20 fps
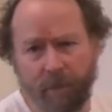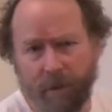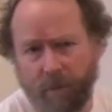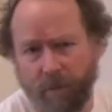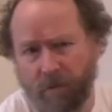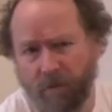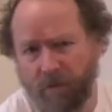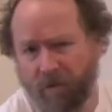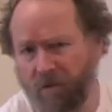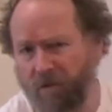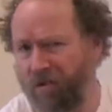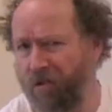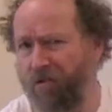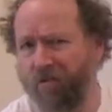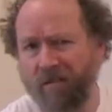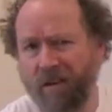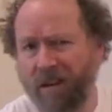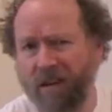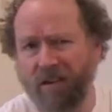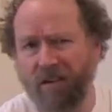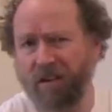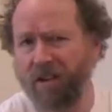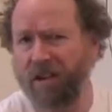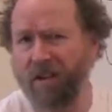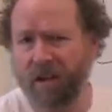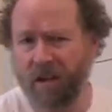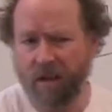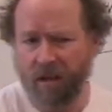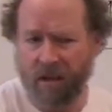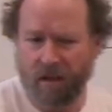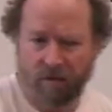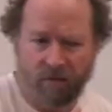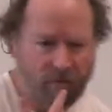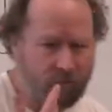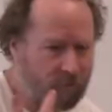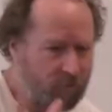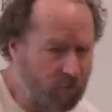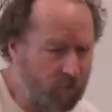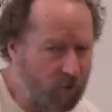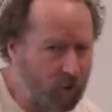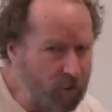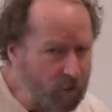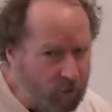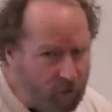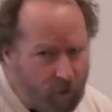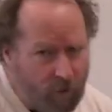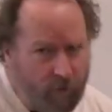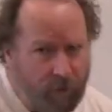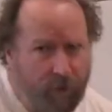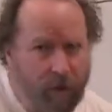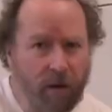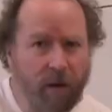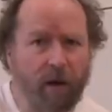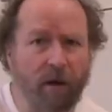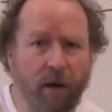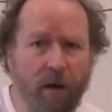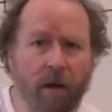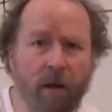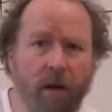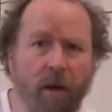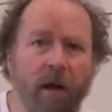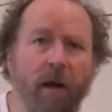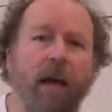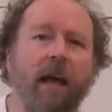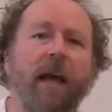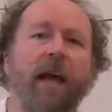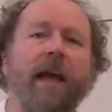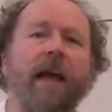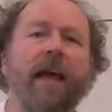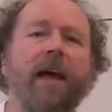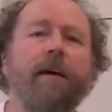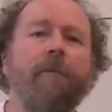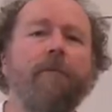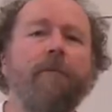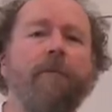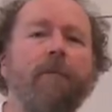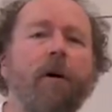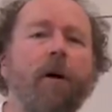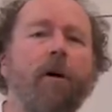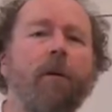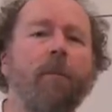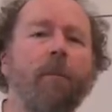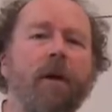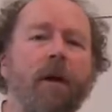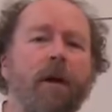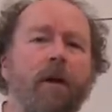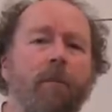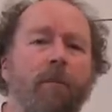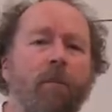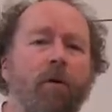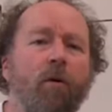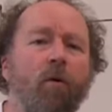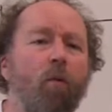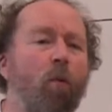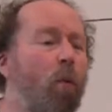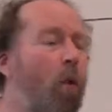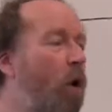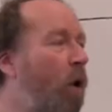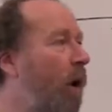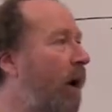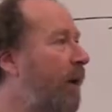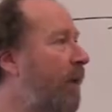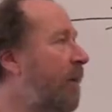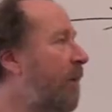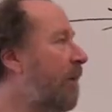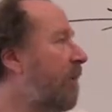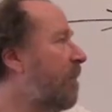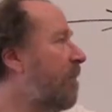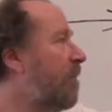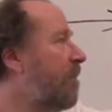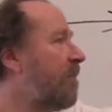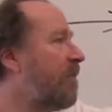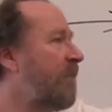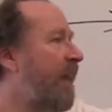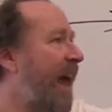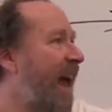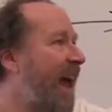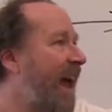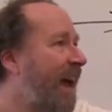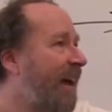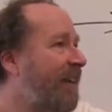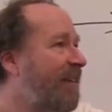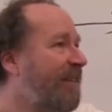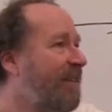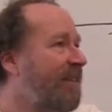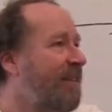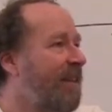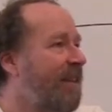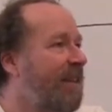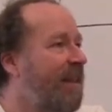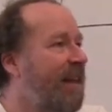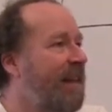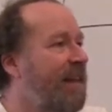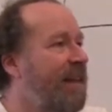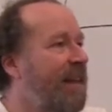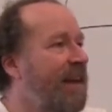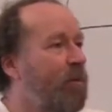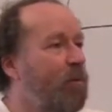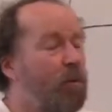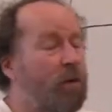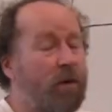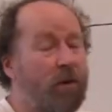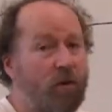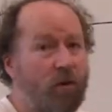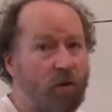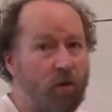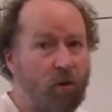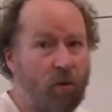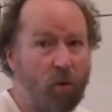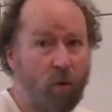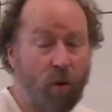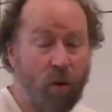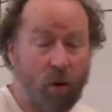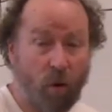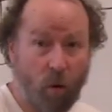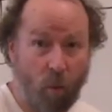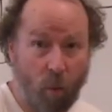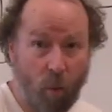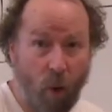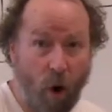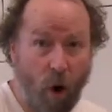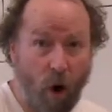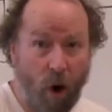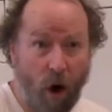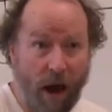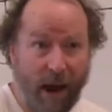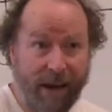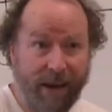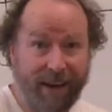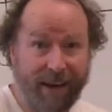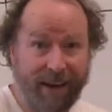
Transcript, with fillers: People just go around, kind of rolls off the tongue. If people wanted X, then they would do Y.